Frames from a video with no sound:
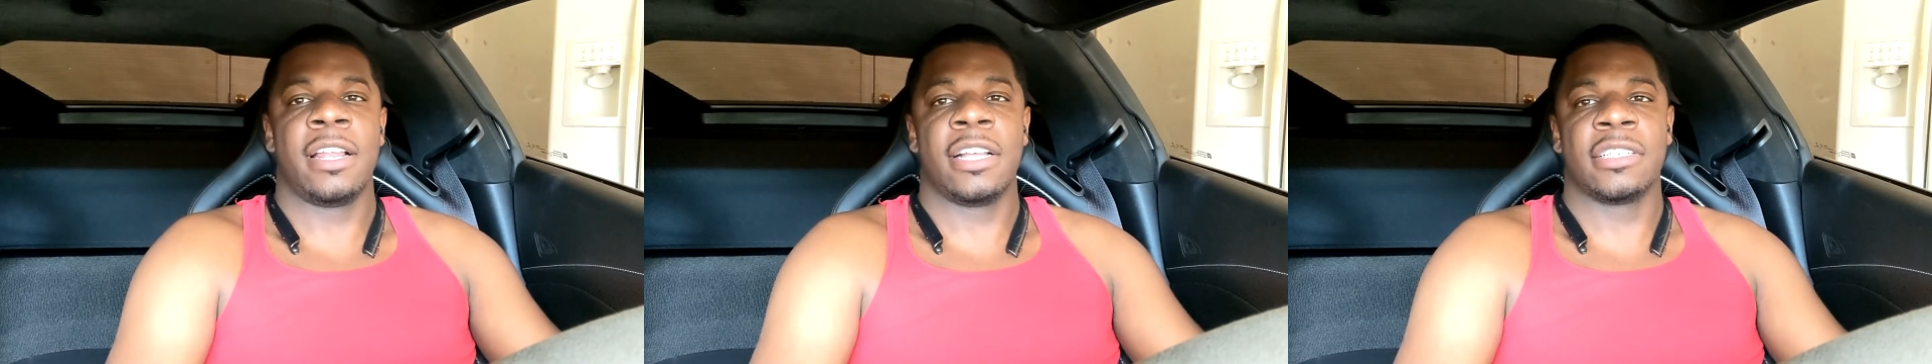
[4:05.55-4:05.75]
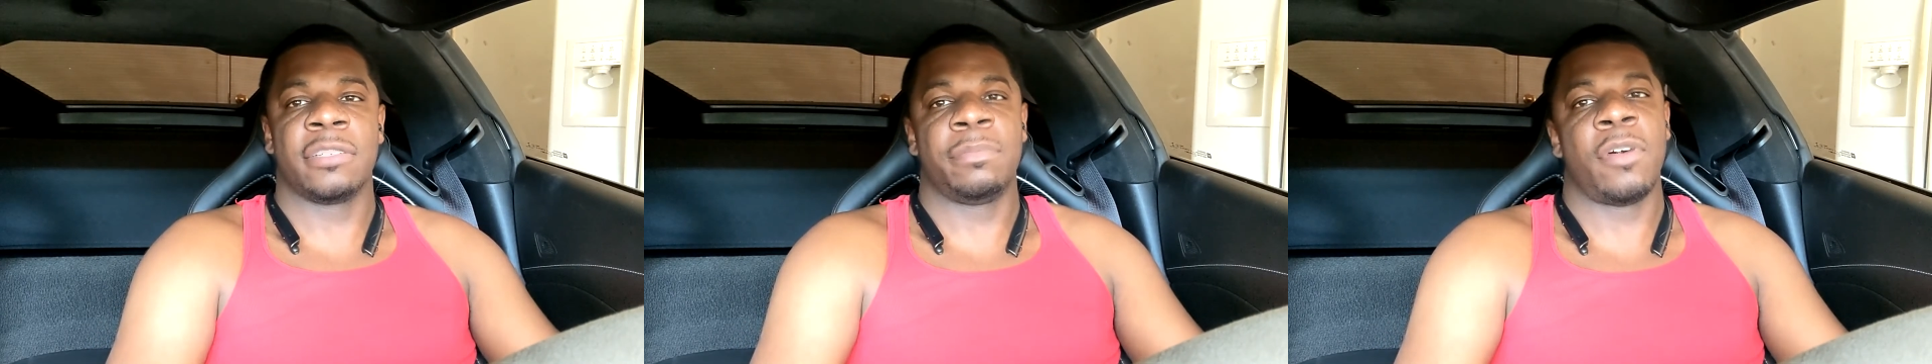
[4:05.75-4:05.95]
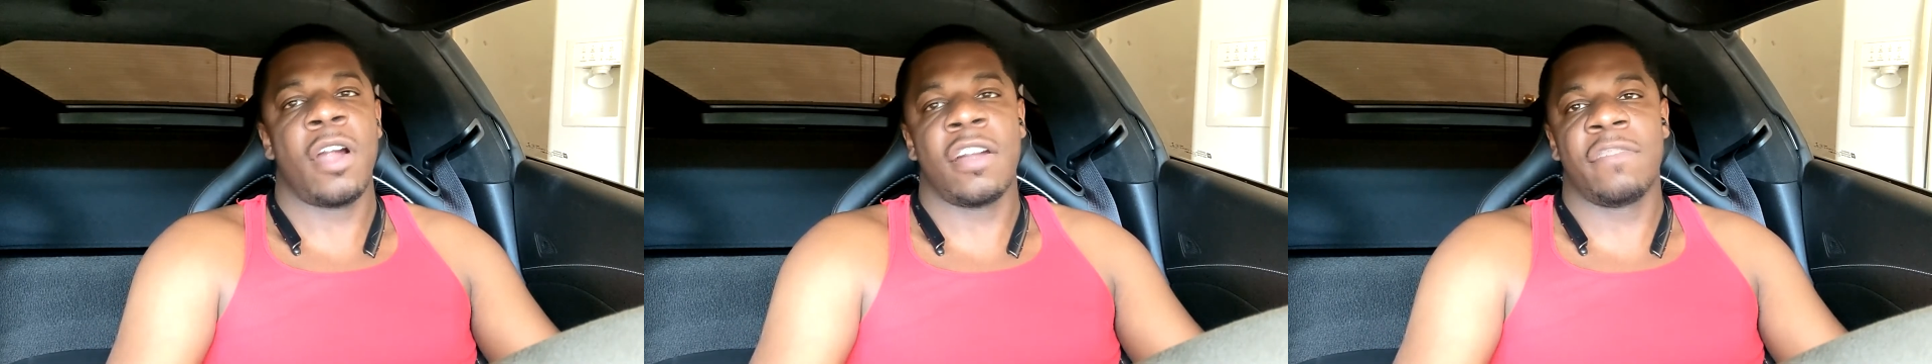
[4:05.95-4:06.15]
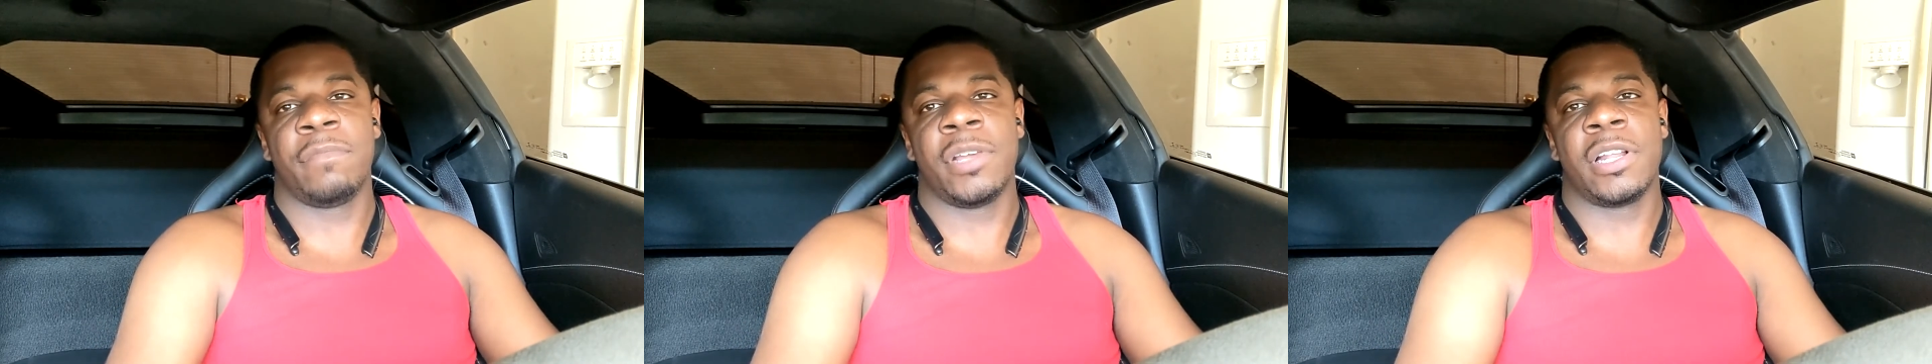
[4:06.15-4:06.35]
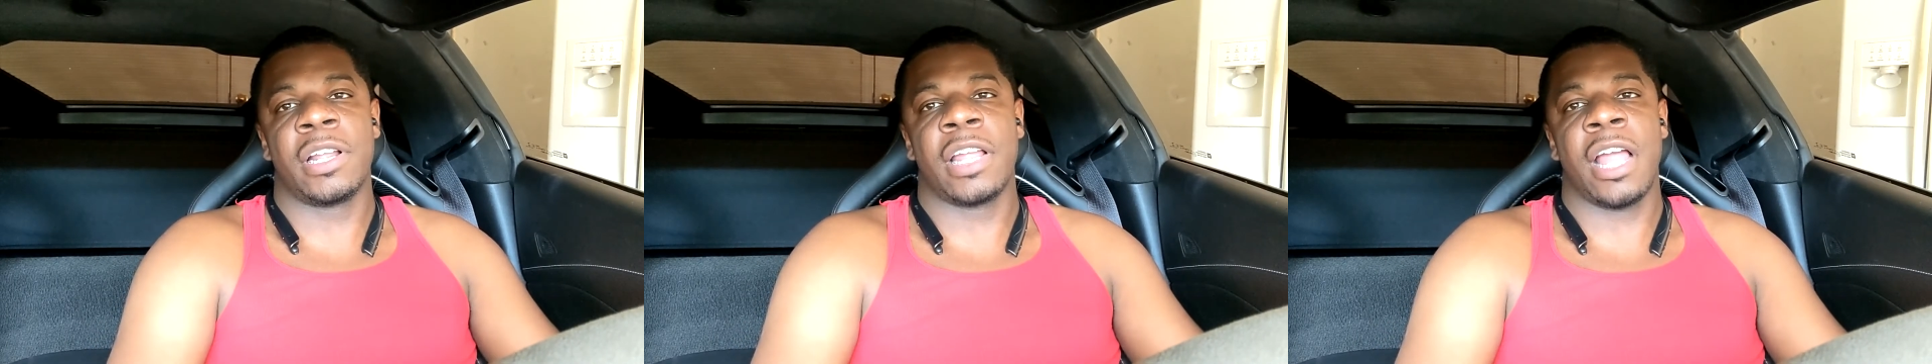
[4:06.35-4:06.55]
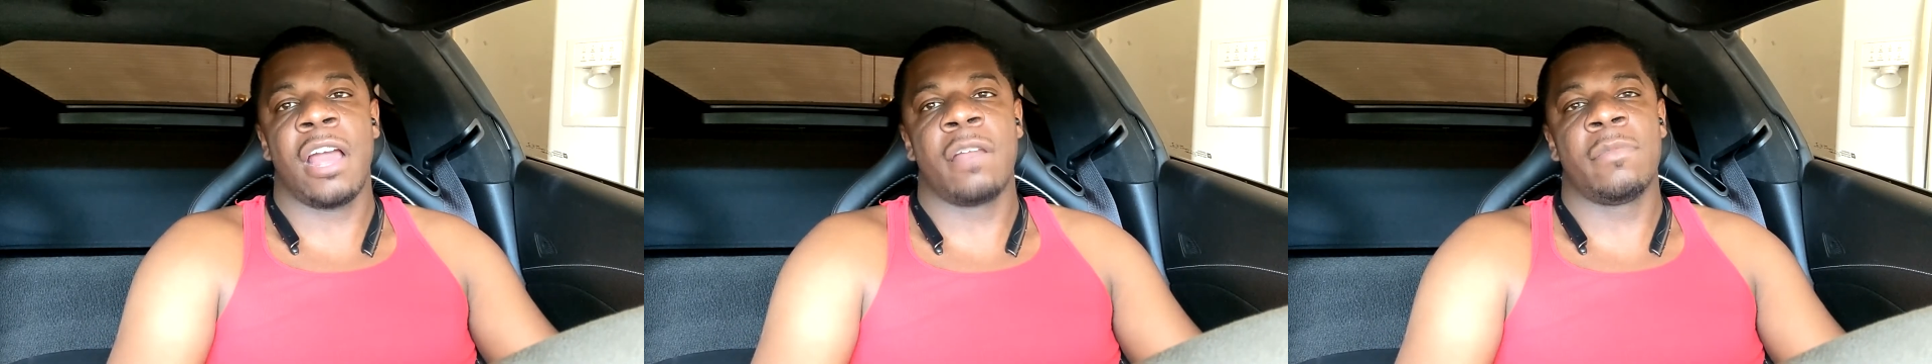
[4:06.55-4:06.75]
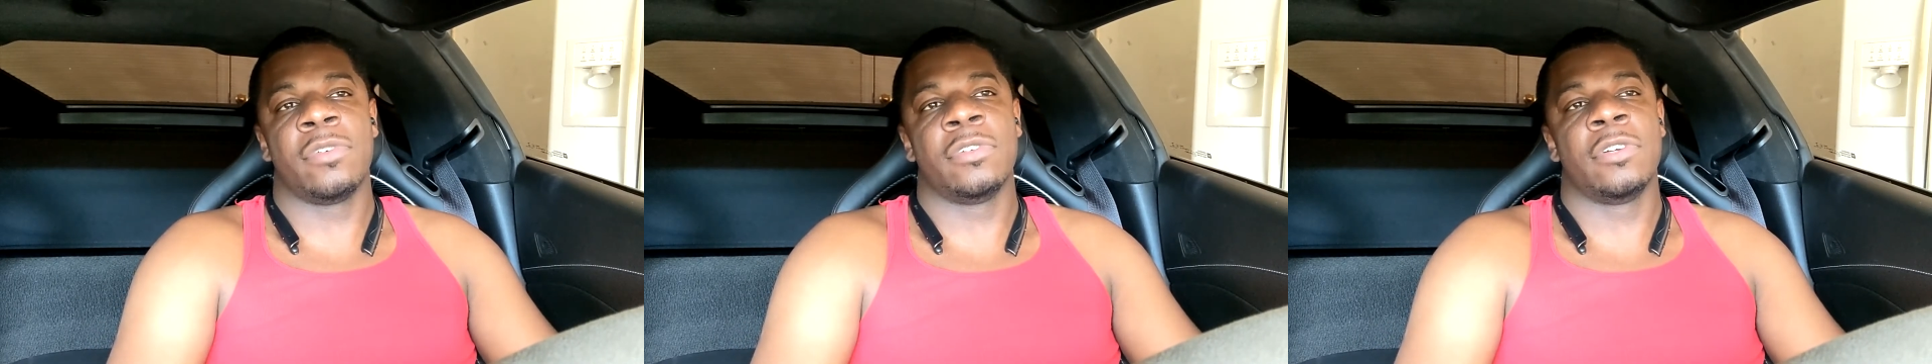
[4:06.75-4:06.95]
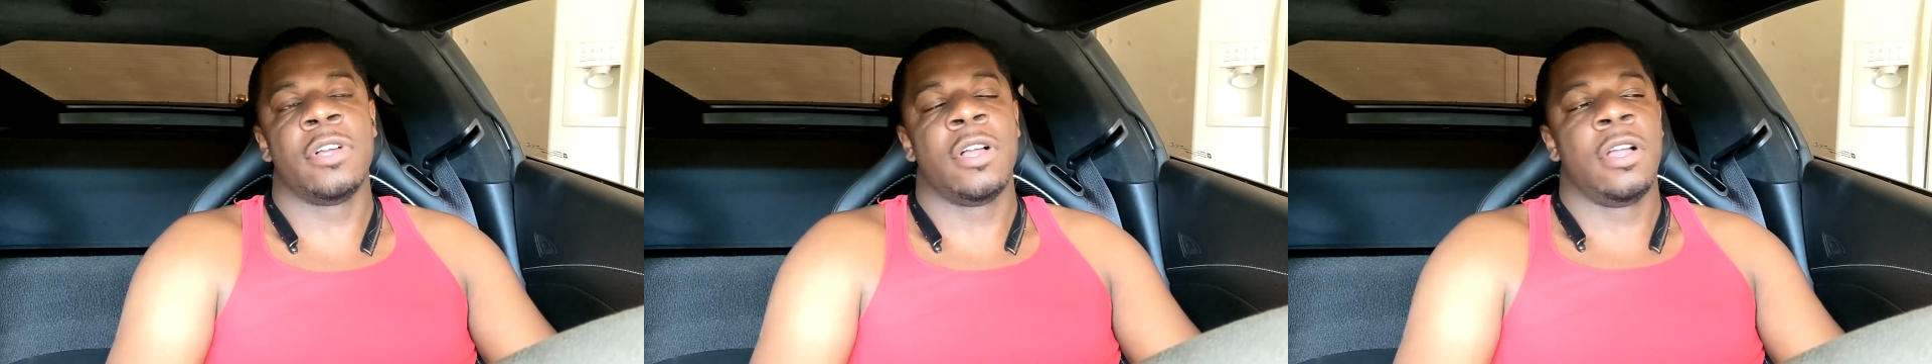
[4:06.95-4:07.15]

That's a part of being accountable.